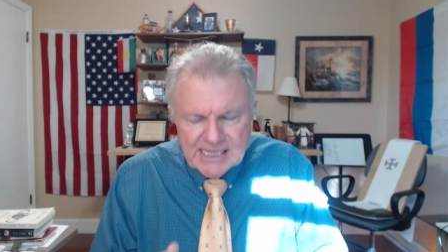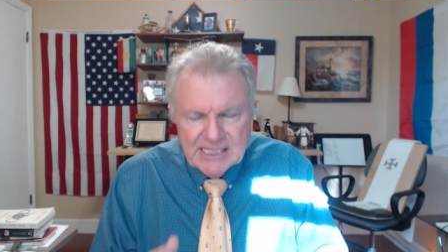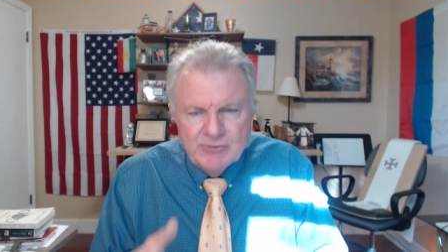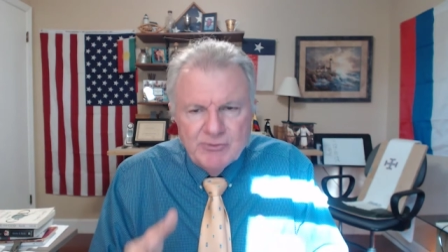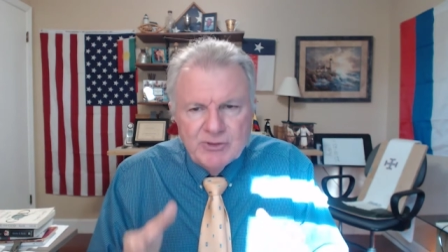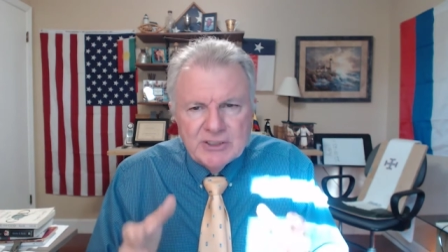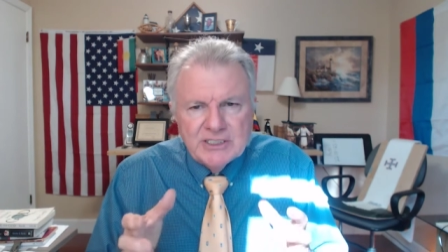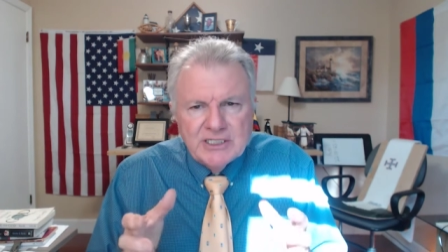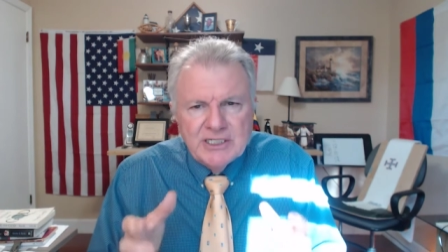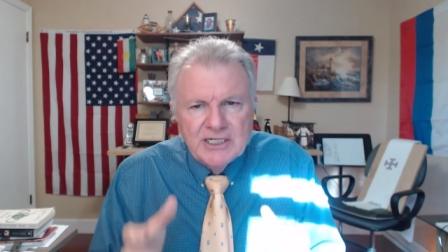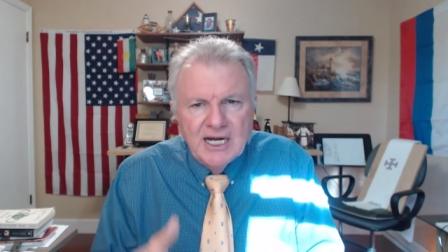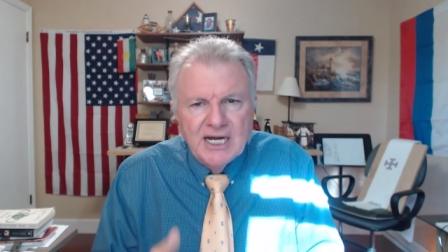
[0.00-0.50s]

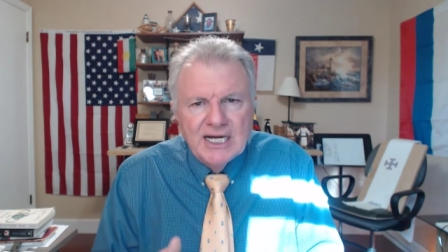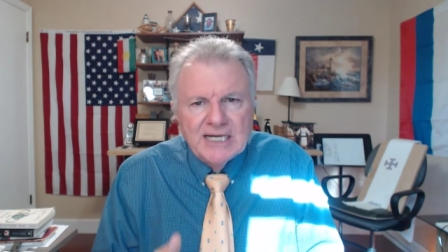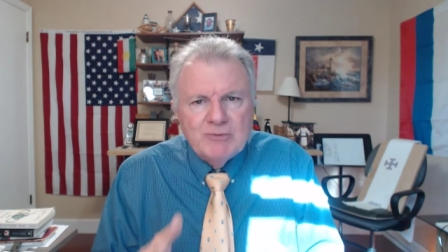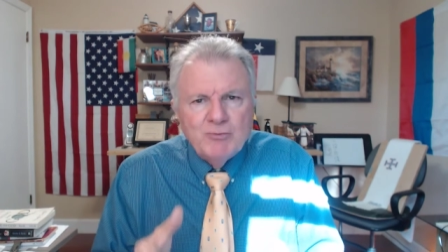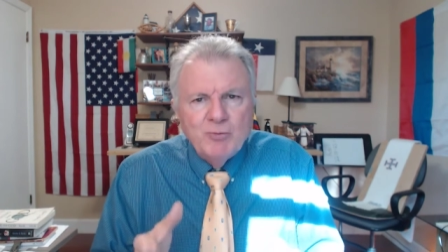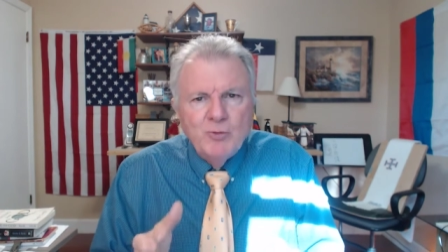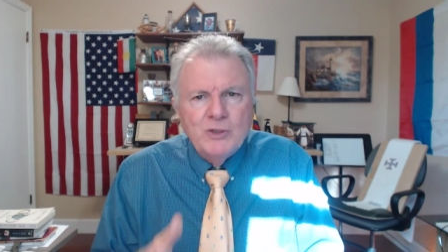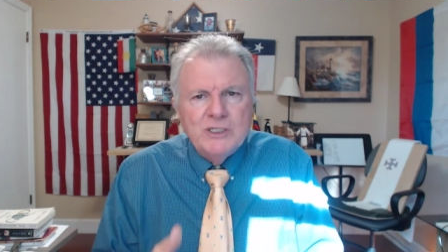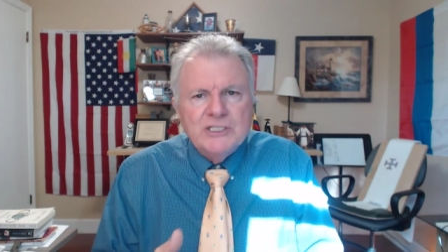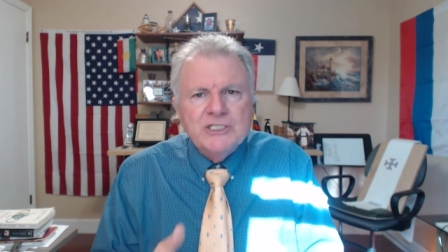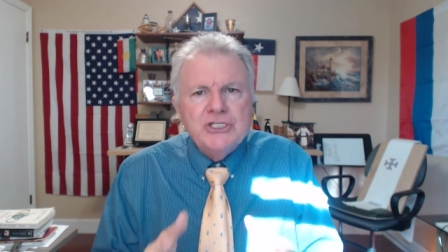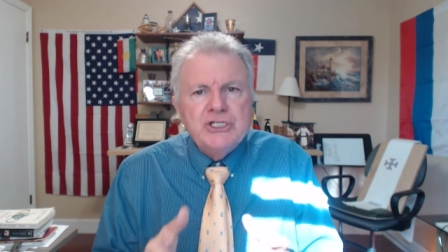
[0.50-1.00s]
what God
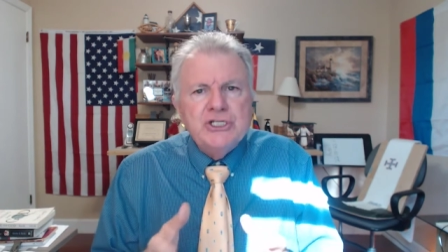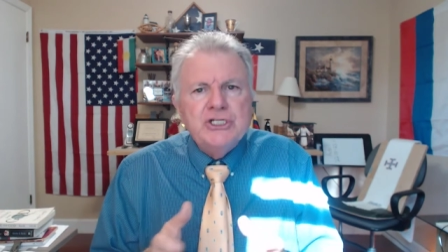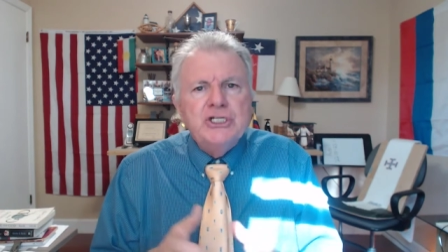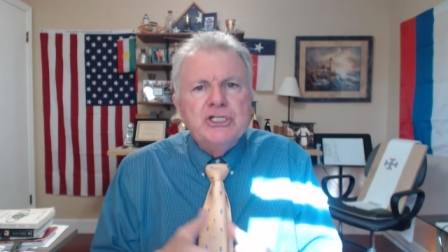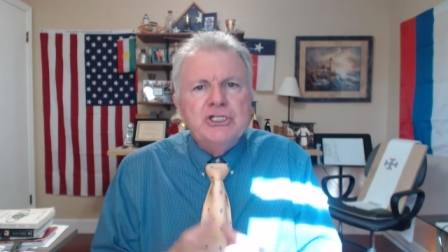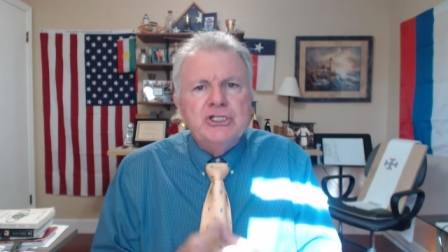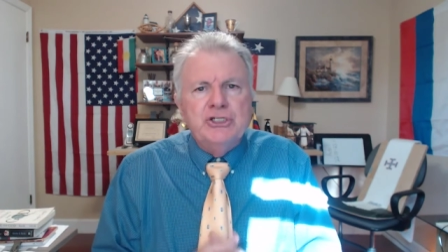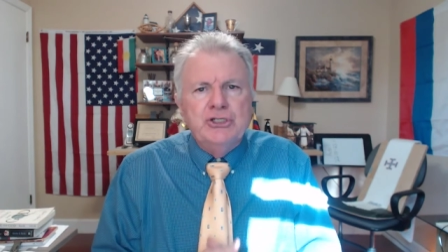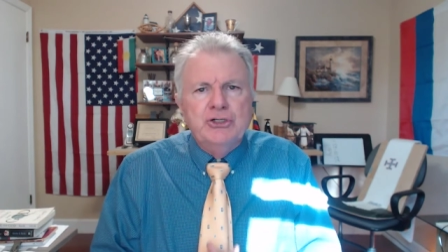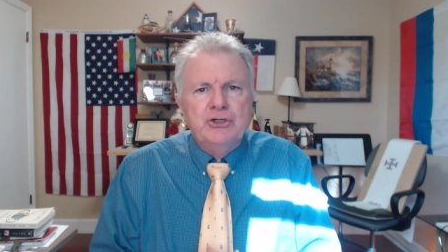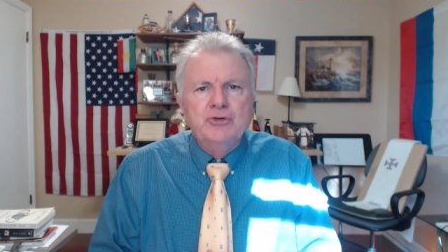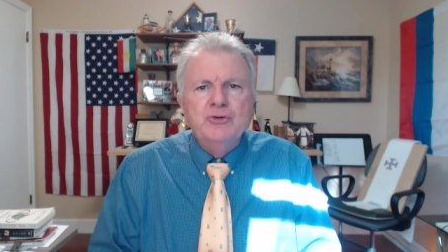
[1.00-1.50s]
wants you to
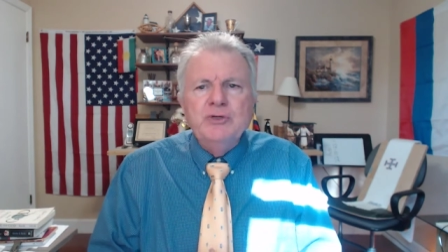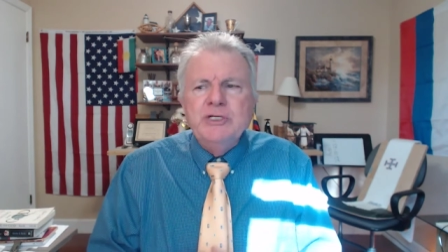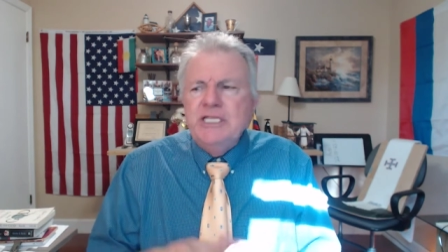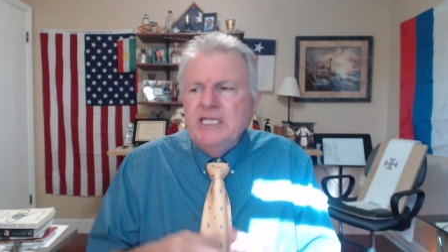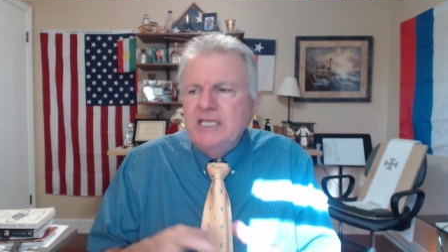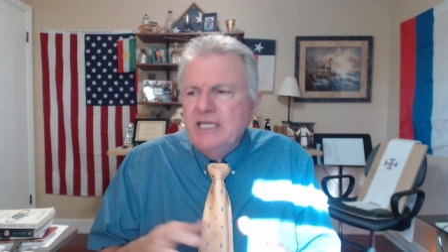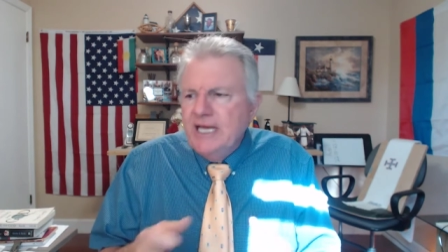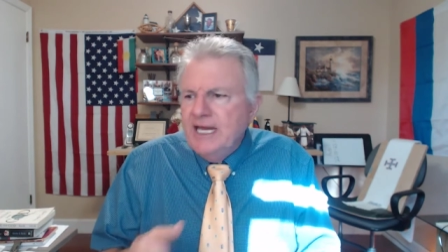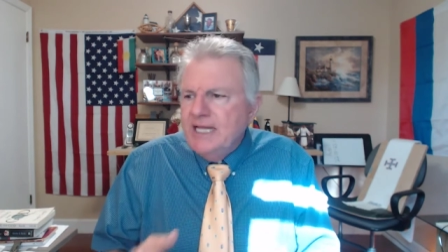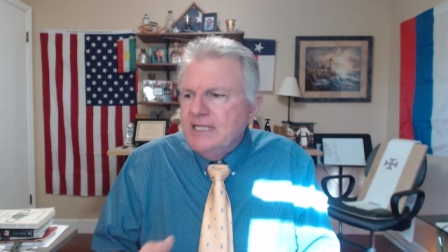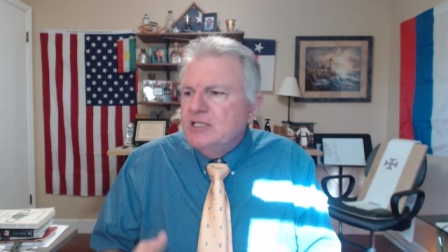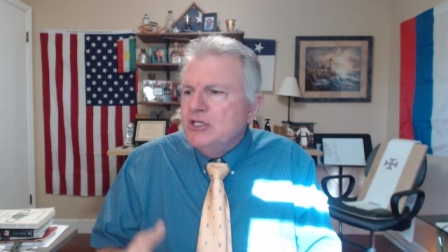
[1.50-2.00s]
do, and
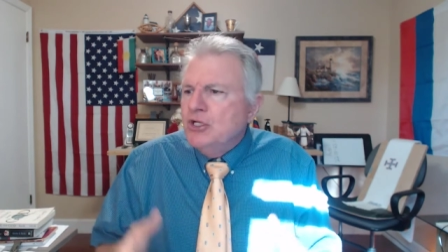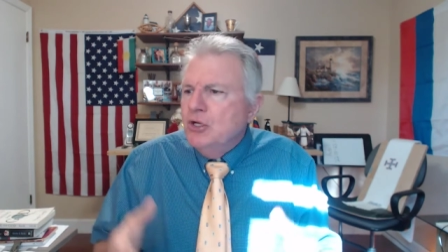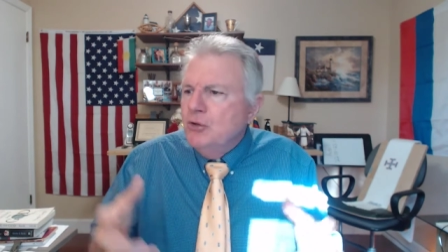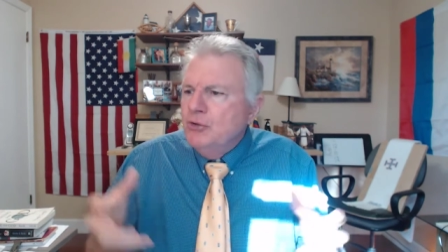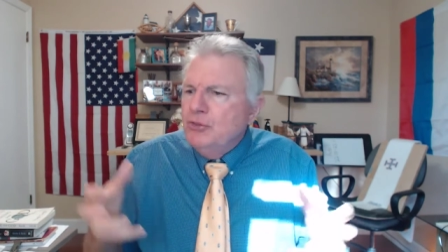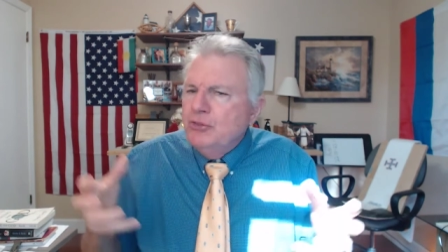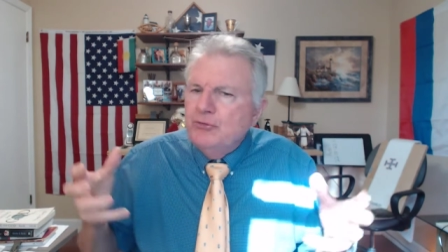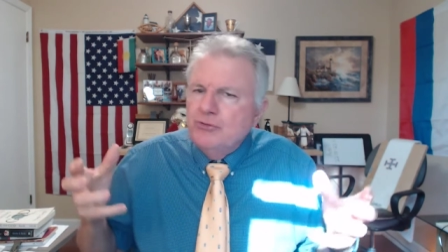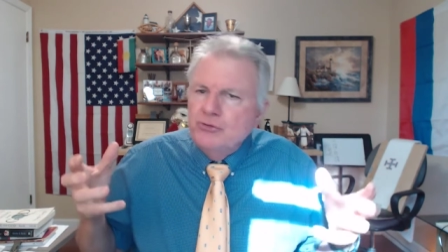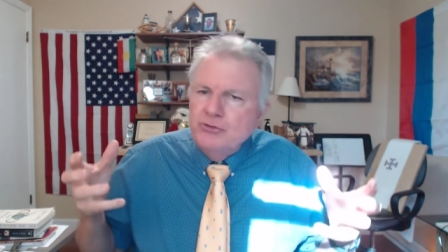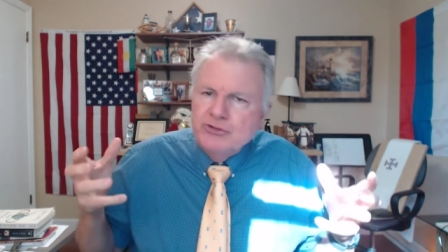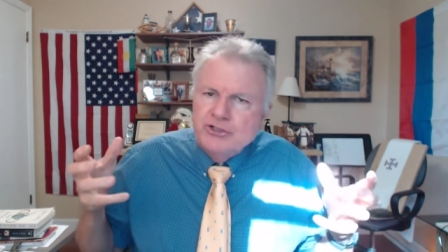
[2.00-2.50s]
yet go
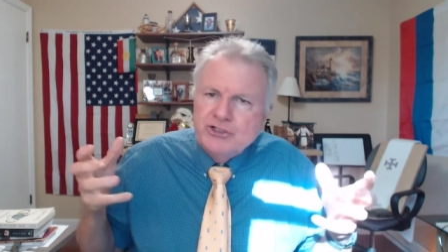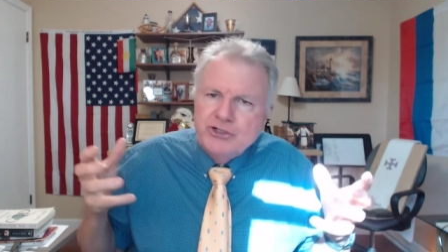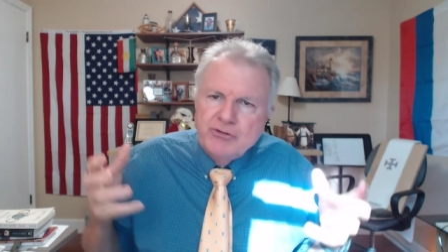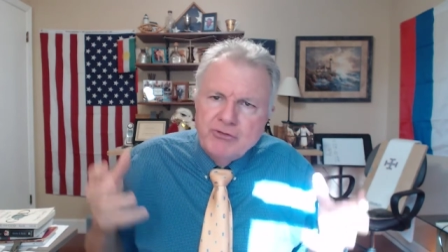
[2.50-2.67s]
through